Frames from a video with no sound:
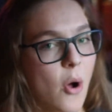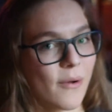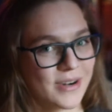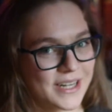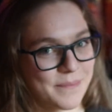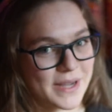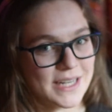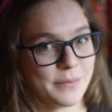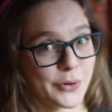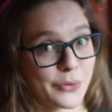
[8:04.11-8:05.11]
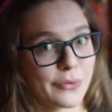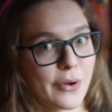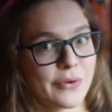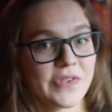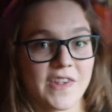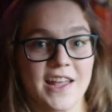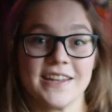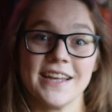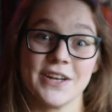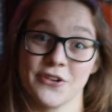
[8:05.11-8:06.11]
all written by Leigh Bardugo,
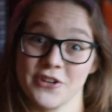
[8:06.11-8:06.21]
set in the